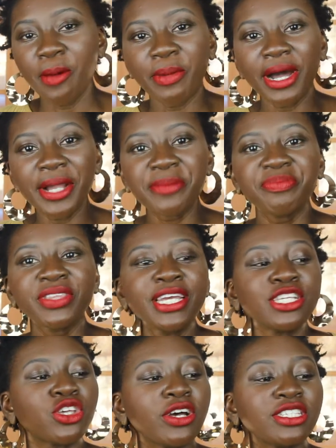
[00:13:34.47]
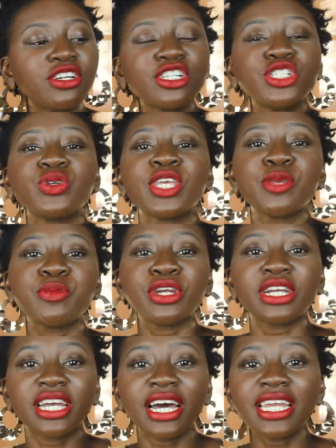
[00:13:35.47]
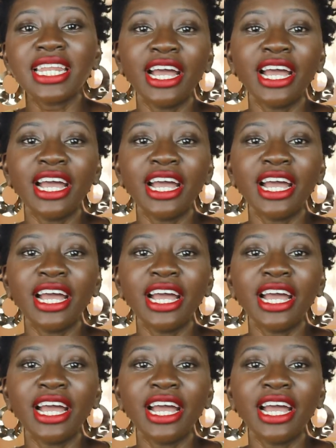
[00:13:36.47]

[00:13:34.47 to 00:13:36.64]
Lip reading: But so as long as you keep your gut